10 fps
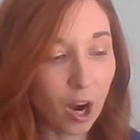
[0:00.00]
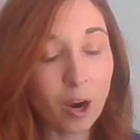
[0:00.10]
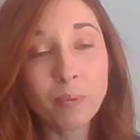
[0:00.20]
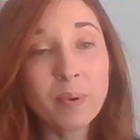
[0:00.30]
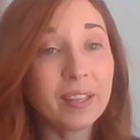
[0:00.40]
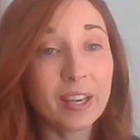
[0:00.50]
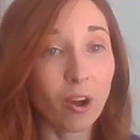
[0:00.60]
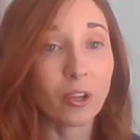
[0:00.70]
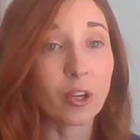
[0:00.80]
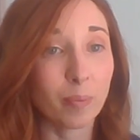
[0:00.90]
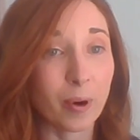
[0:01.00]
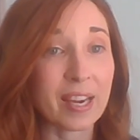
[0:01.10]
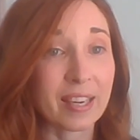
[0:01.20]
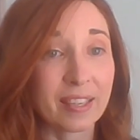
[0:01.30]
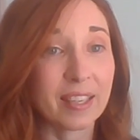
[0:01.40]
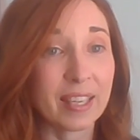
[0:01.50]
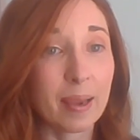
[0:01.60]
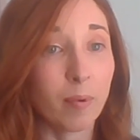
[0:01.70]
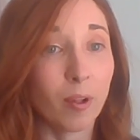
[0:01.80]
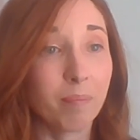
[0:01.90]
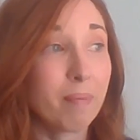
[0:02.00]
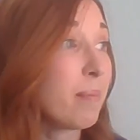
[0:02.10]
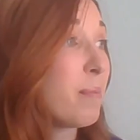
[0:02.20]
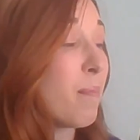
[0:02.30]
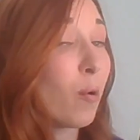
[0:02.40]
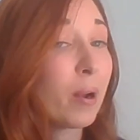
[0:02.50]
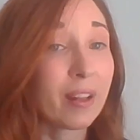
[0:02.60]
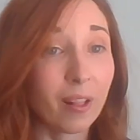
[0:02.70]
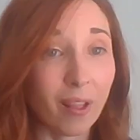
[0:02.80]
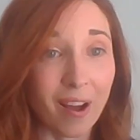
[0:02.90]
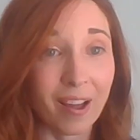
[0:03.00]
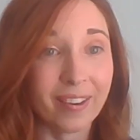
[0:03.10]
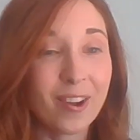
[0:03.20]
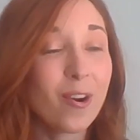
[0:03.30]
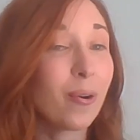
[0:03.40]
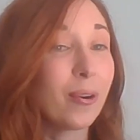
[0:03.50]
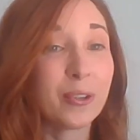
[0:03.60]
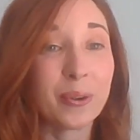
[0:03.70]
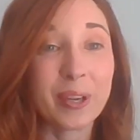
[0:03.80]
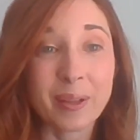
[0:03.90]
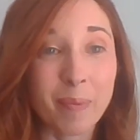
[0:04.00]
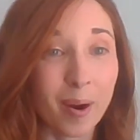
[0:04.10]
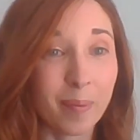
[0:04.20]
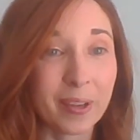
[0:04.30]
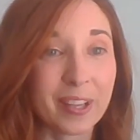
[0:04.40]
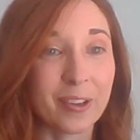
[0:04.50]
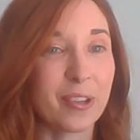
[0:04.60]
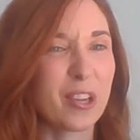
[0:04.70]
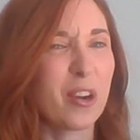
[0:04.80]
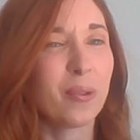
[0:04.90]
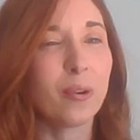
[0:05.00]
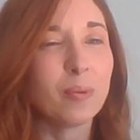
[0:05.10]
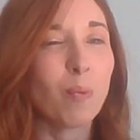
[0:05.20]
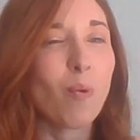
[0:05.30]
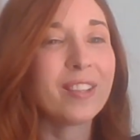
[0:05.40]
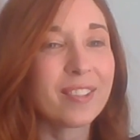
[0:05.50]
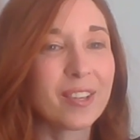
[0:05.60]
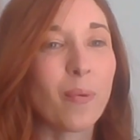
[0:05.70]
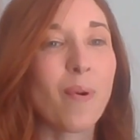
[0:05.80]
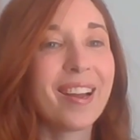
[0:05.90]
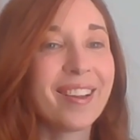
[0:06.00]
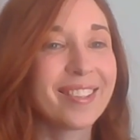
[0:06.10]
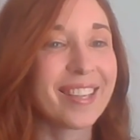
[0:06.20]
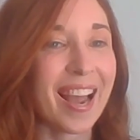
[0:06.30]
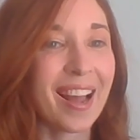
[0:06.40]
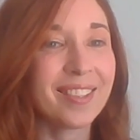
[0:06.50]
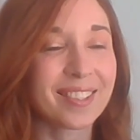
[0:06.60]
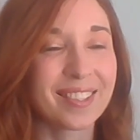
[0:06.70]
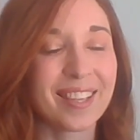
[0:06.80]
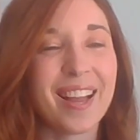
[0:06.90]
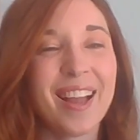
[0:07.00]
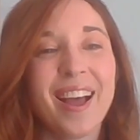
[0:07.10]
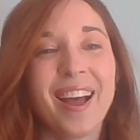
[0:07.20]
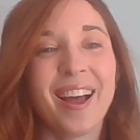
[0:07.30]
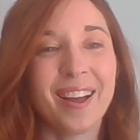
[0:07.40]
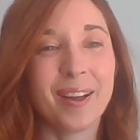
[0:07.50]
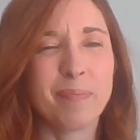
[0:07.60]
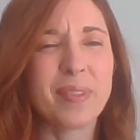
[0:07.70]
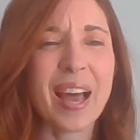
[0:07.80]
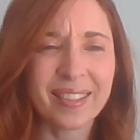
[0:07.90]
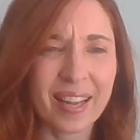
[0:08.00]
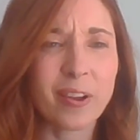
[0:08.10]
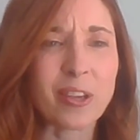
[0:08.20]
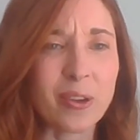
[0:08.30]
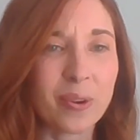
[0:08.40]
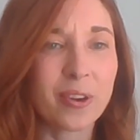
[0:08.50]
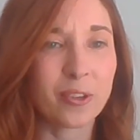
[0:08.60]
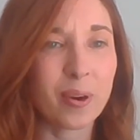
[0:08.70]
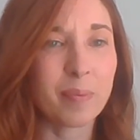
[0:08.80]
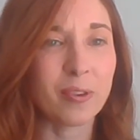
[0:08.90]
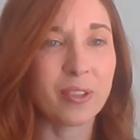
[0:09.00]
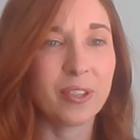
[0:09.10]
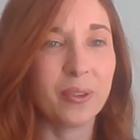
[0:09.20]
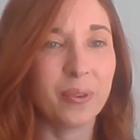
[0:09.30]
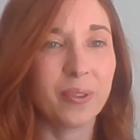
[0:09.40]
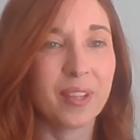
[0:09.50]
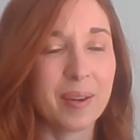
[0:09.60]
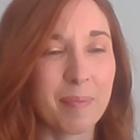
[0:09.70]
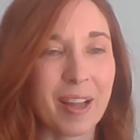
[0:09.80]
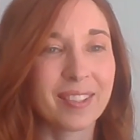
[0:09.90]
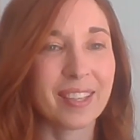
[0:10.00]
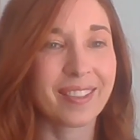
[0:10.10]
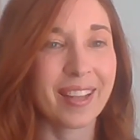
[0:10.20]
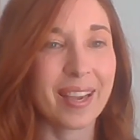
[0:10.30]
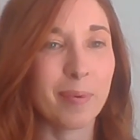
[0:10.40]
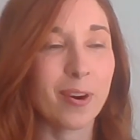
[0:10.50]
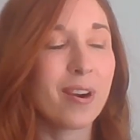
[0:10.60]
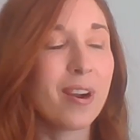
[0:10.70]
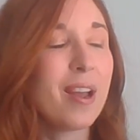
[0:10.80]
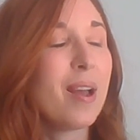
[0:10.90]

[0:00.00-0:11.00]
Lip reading: are really all you're bringing to the table, maybe mowing the lawn or doing the barbecue, those once in a while tasks. That's how you contribute to the domestic labor.